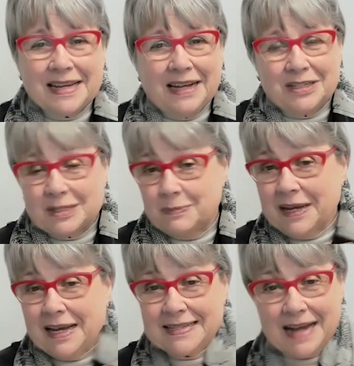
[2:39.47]
and just
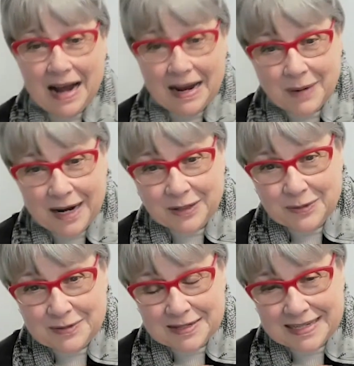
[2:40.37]
because I might
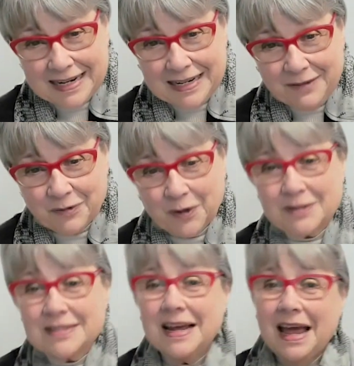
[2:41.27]
use identity
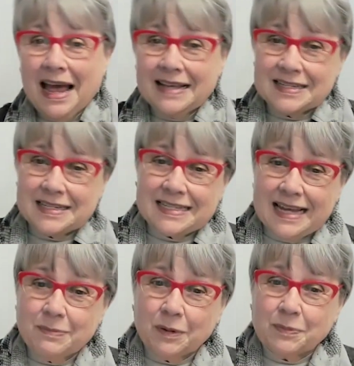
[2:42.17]
first as a
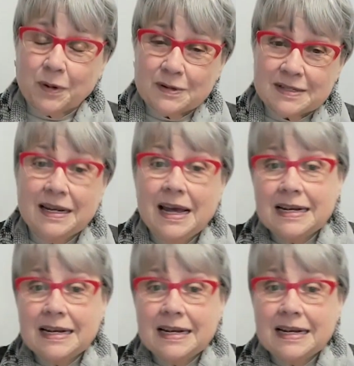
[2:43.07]
disabled person